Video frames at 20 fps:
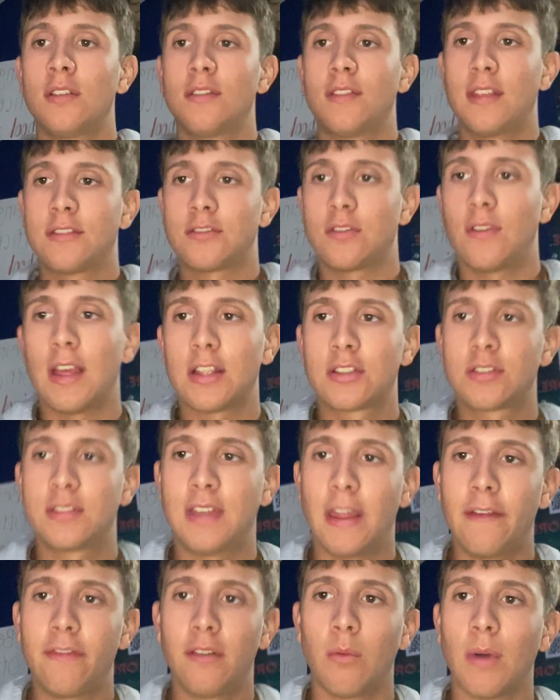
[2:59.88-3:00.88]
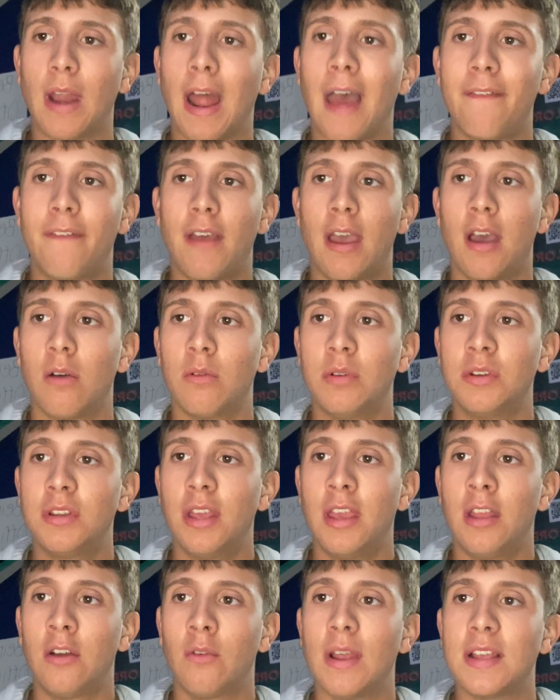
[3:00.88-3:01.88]
So that's definitely what I found
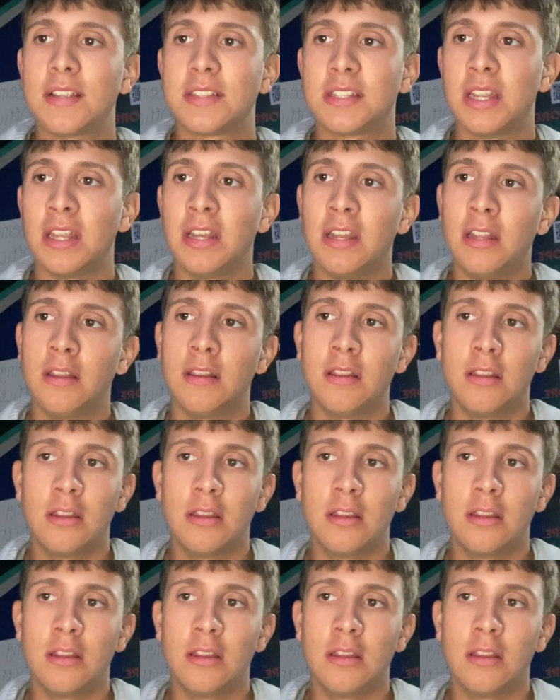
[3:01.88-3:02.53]
interesting in